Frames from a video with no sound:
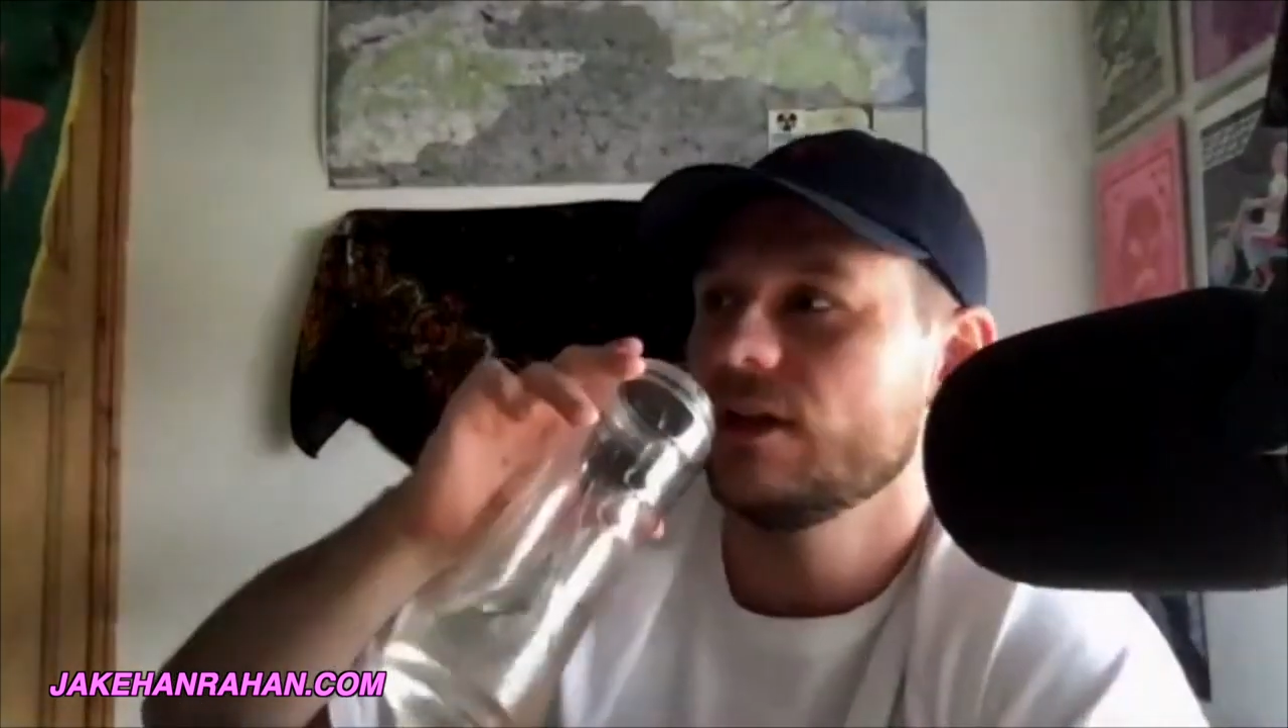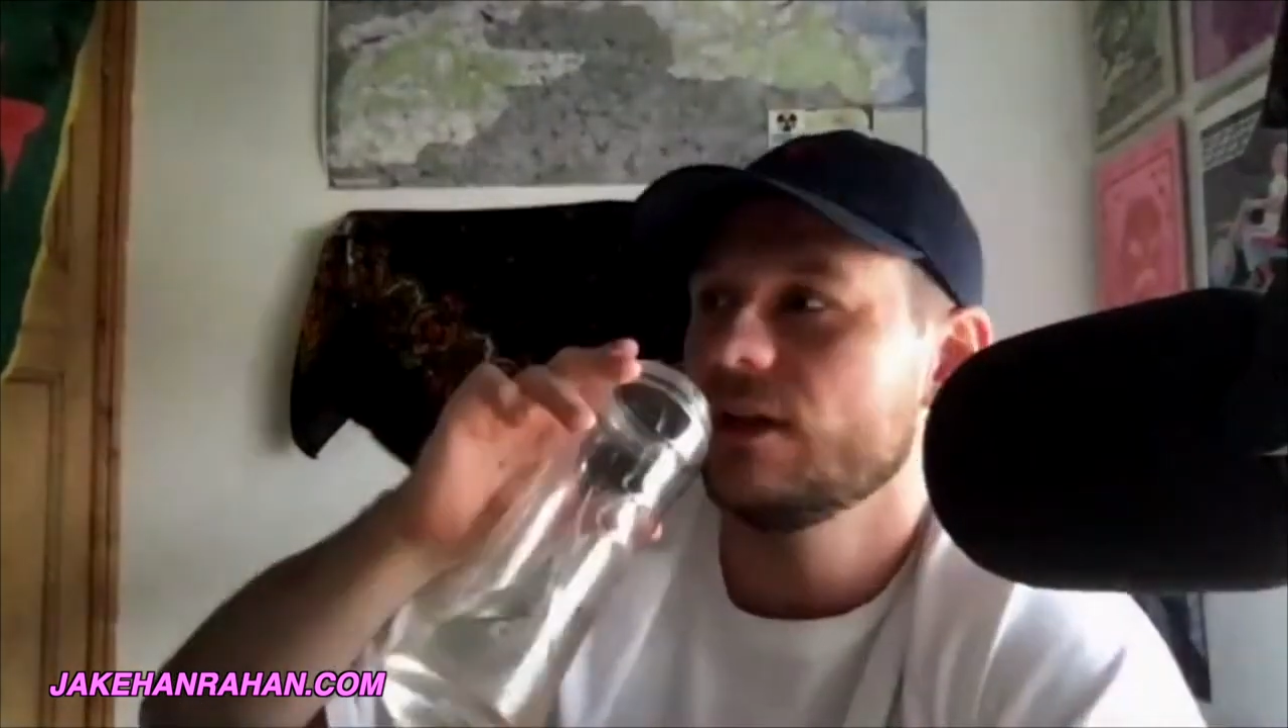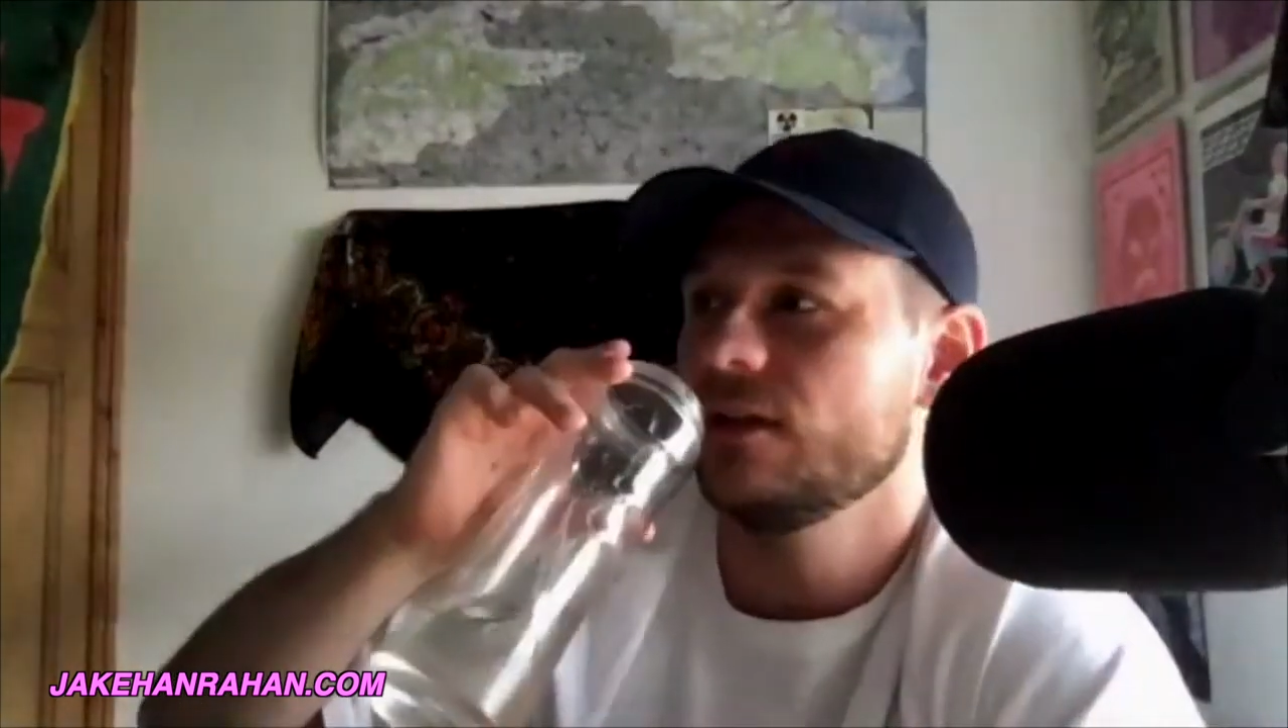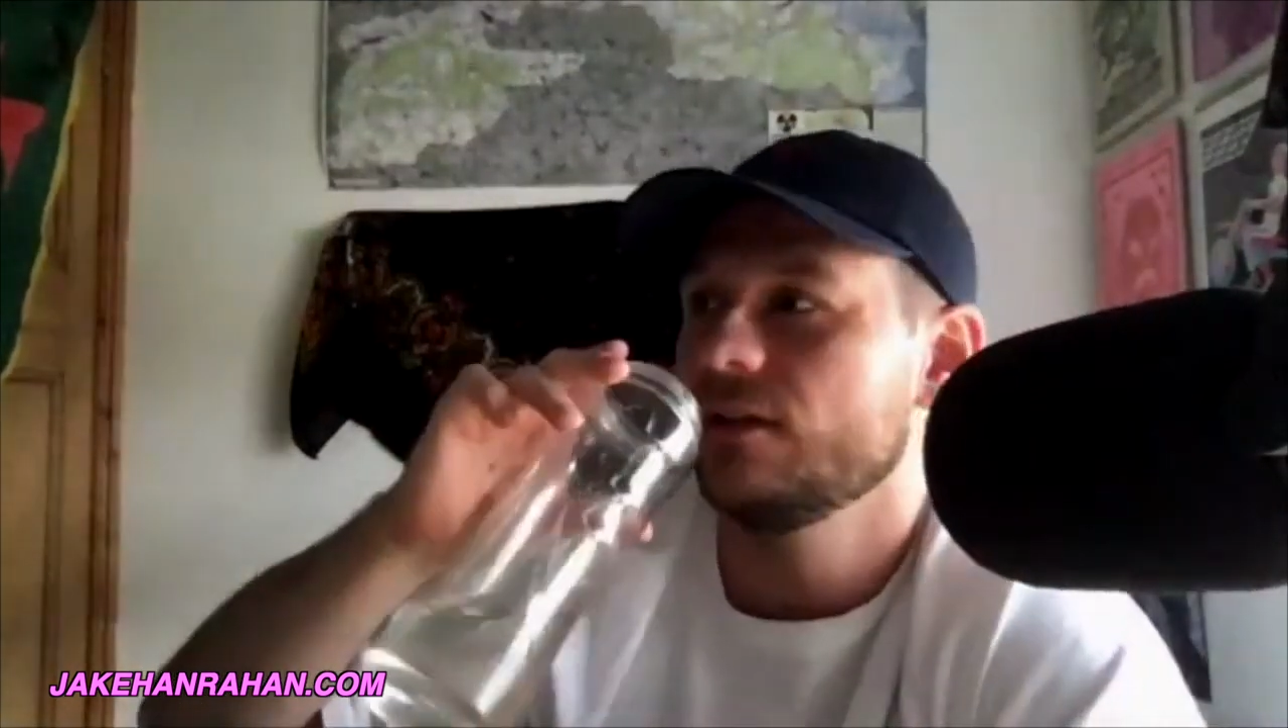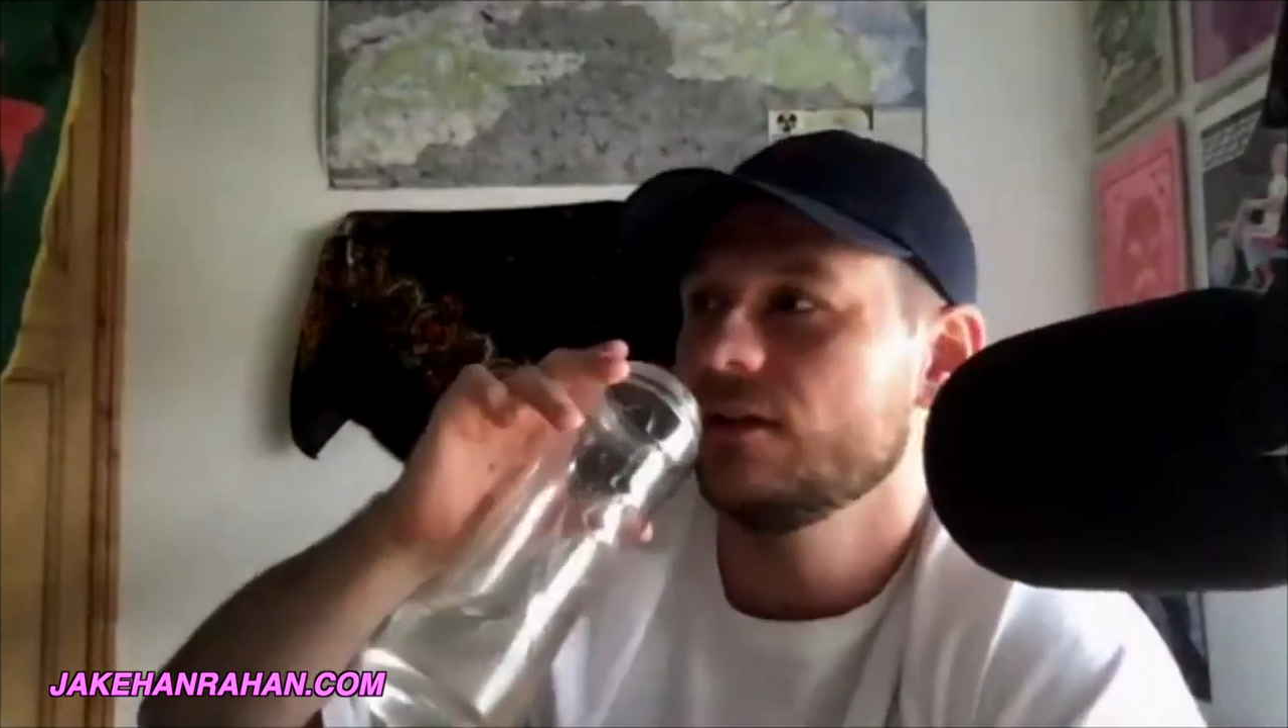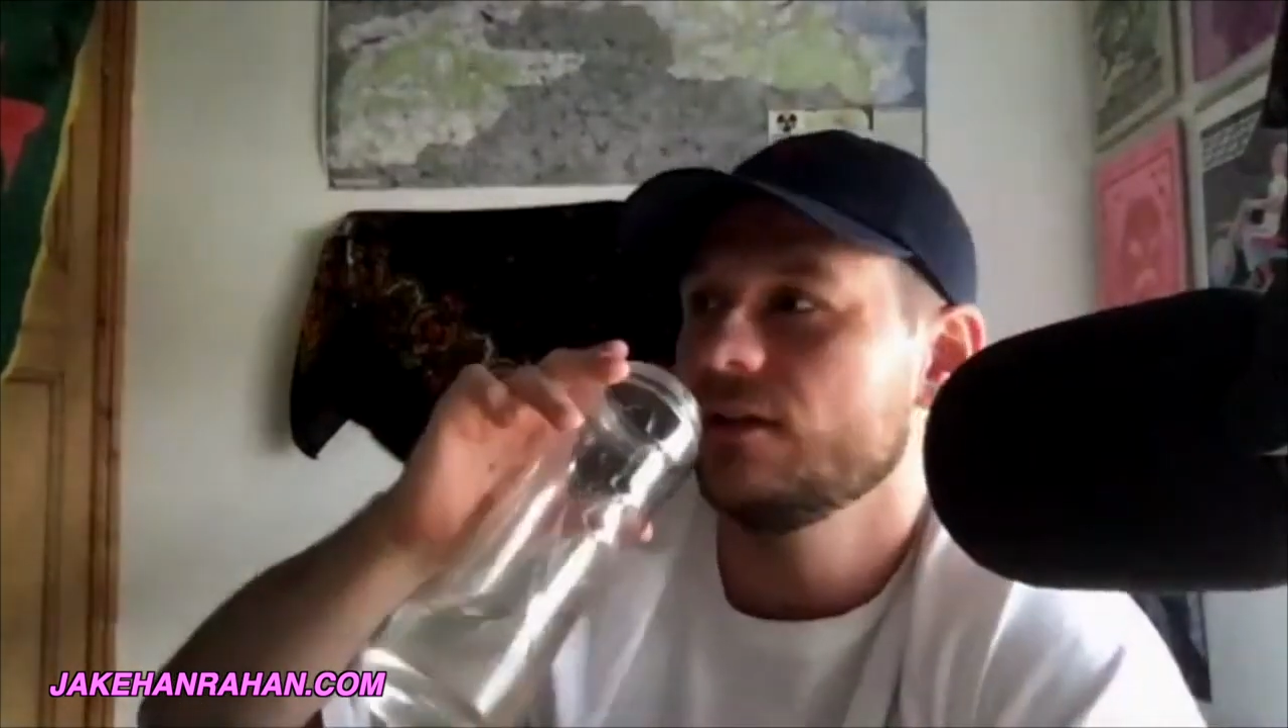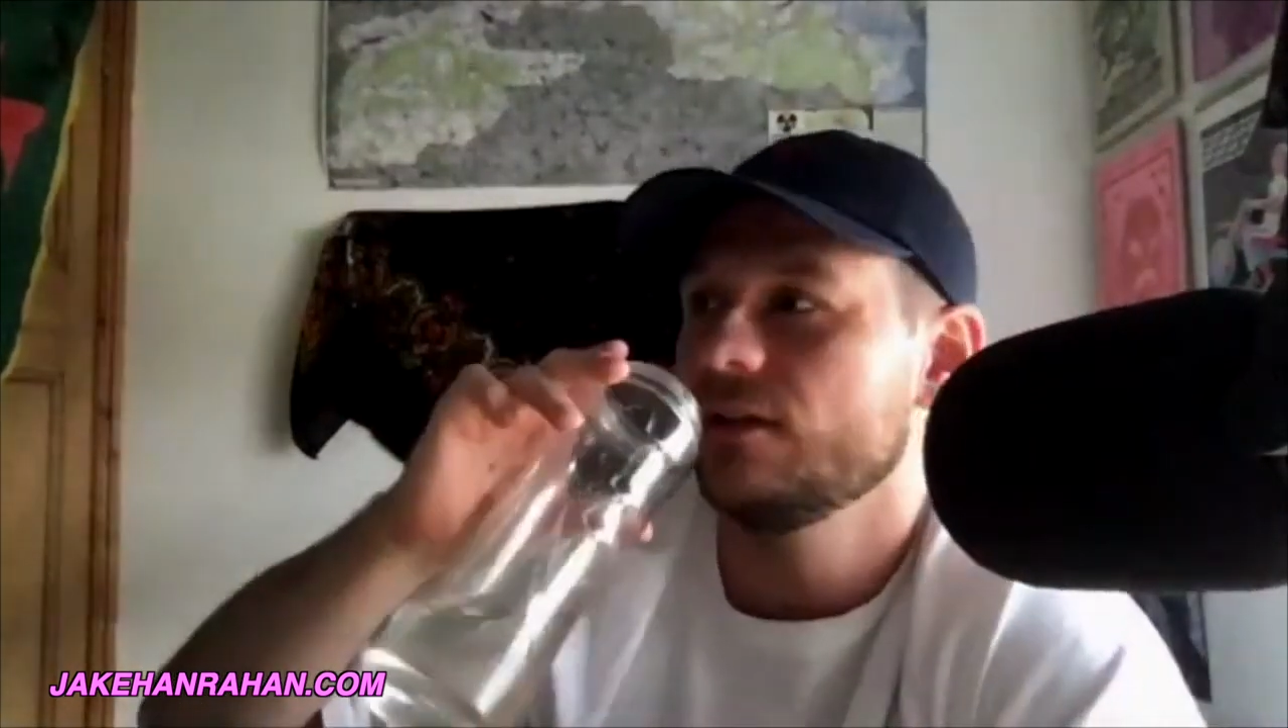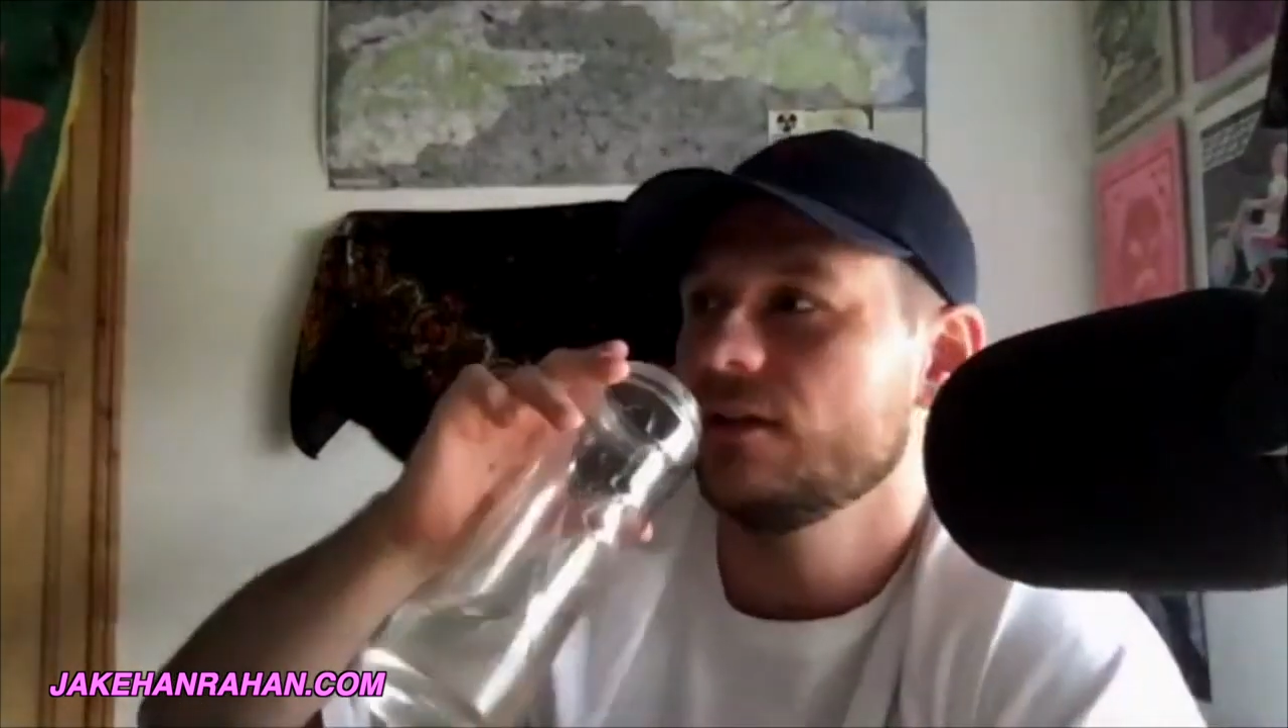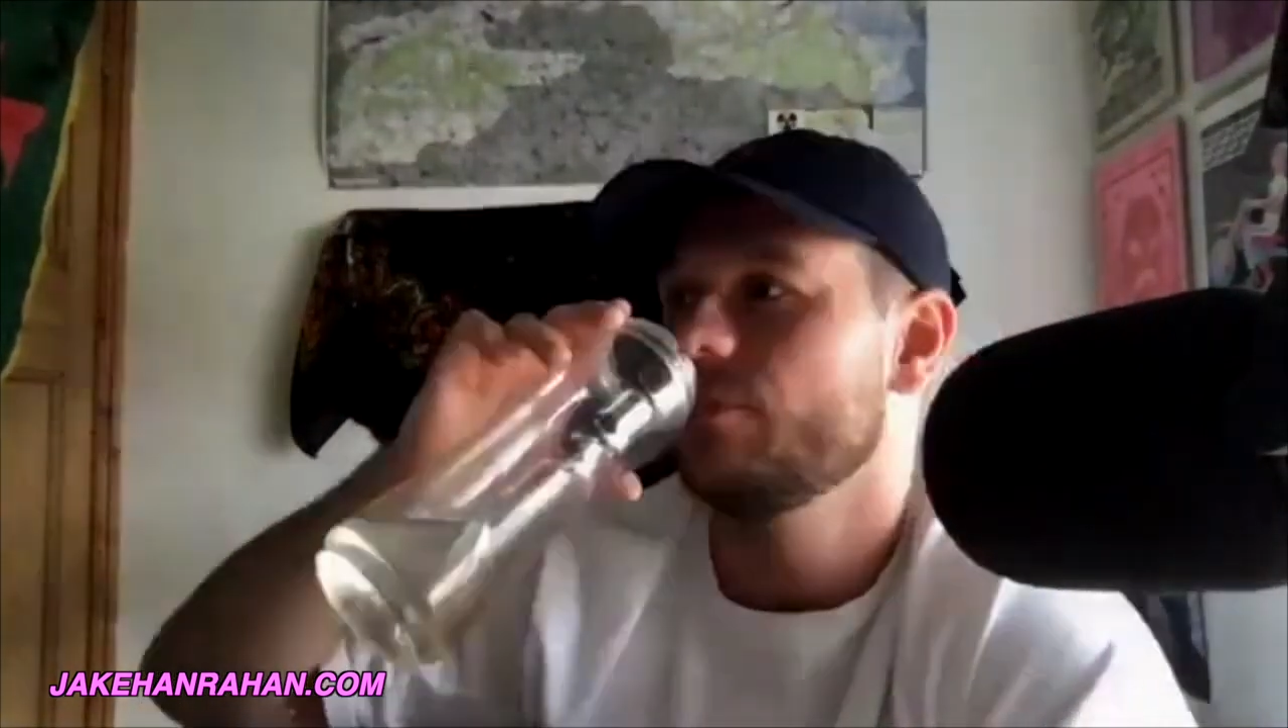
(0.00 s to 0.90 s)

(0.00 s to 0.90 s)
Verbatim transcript: man, and then that's